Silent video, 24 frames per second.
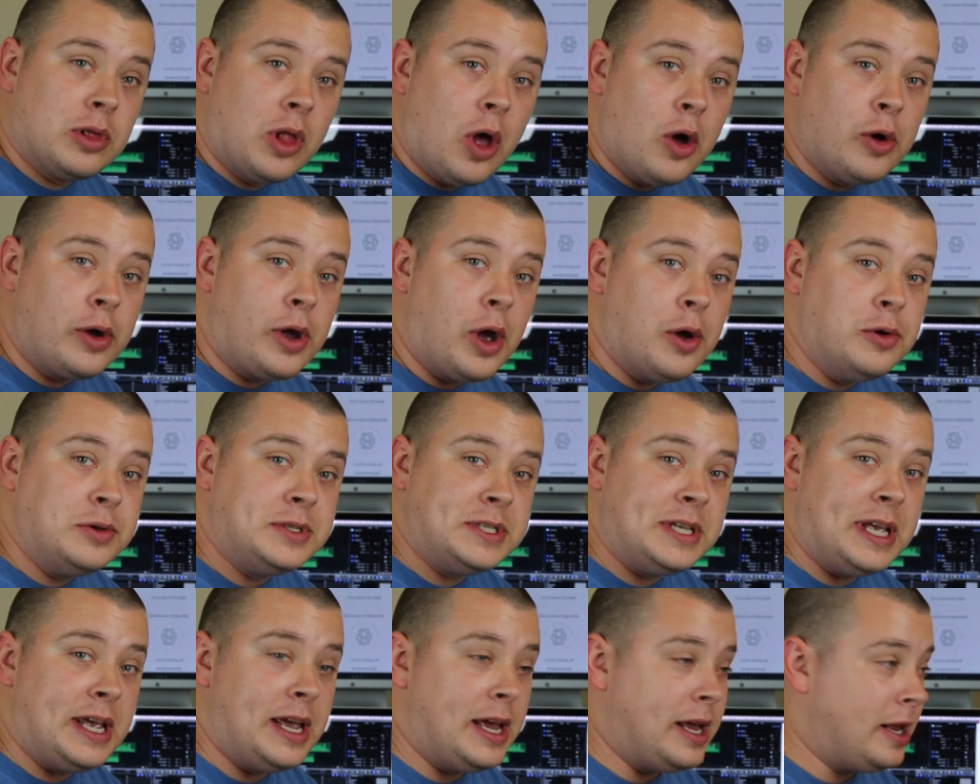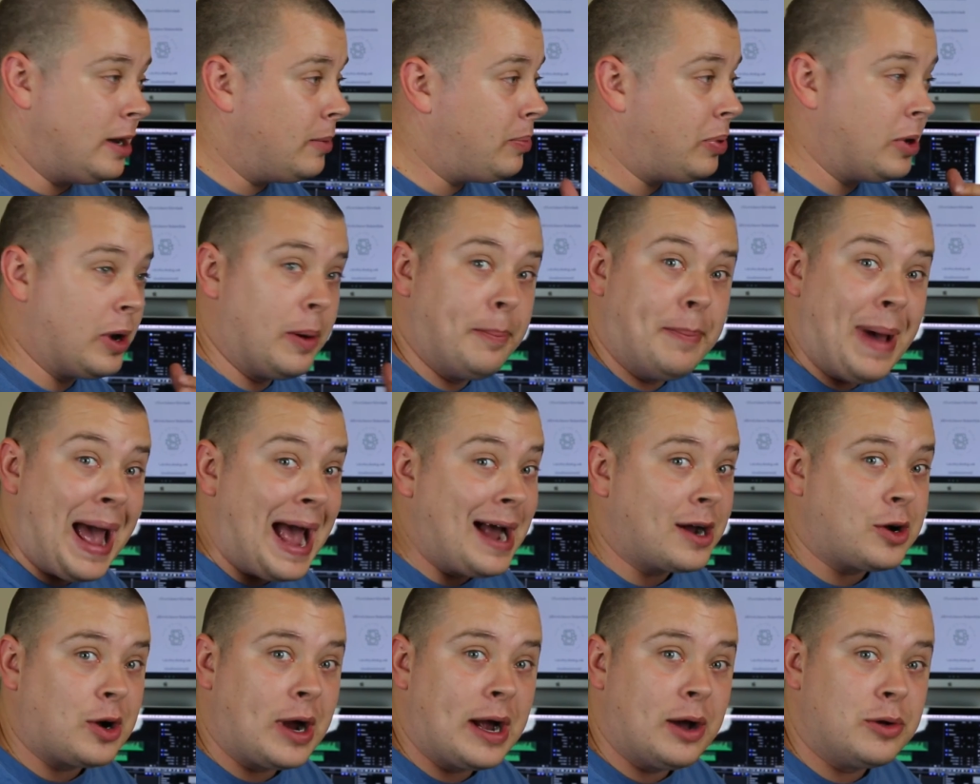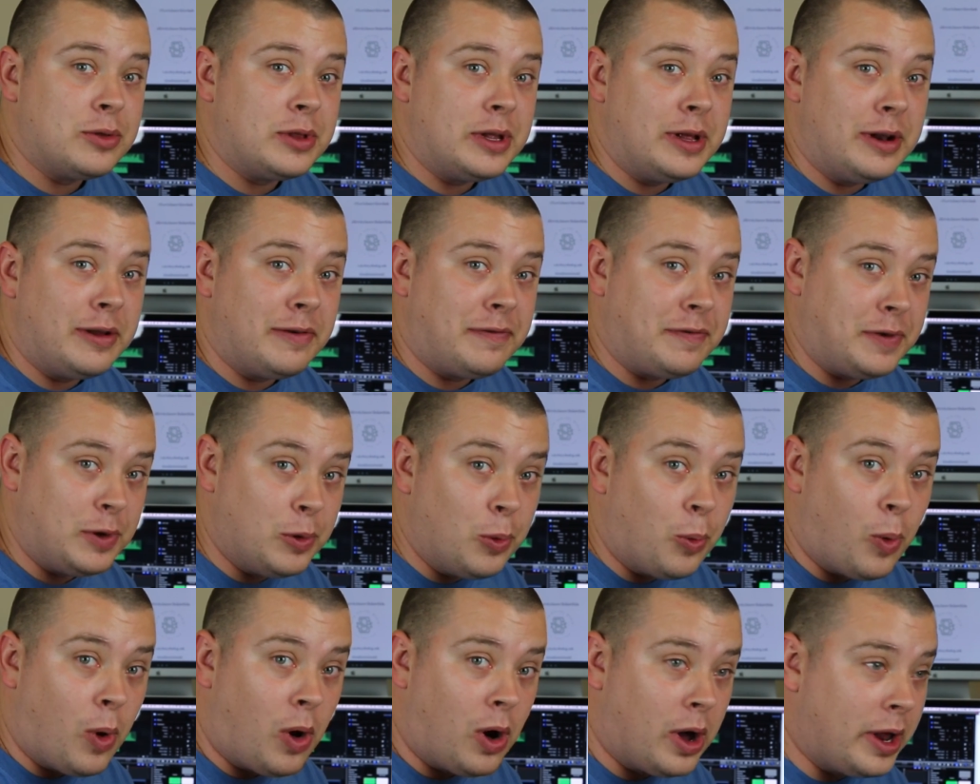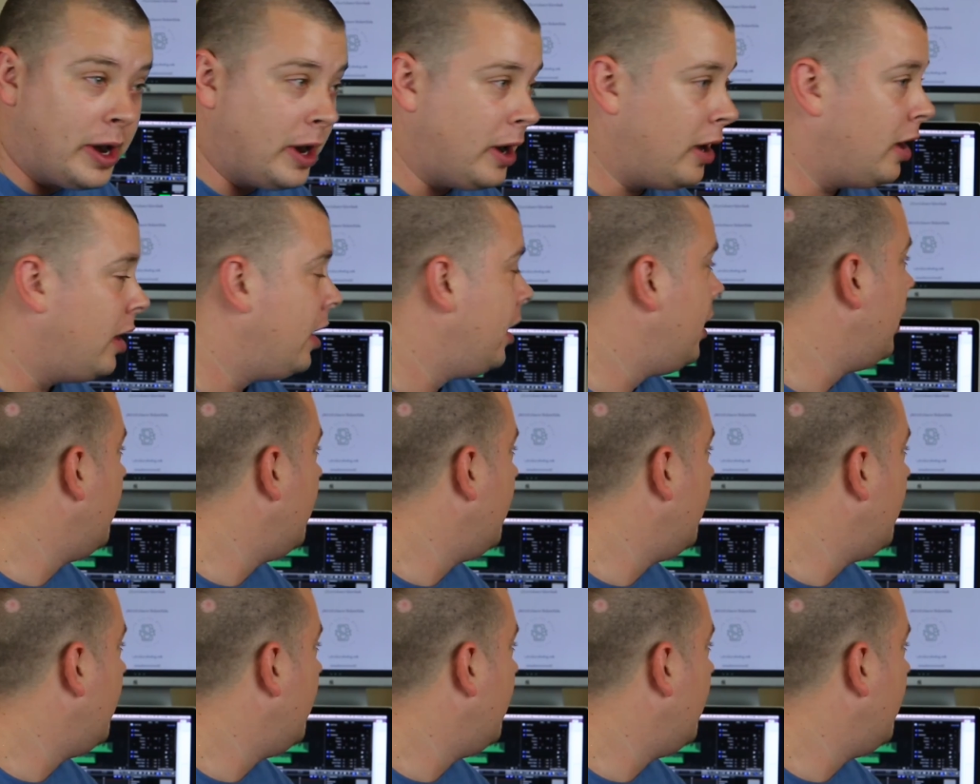logos in, put a background in if you want.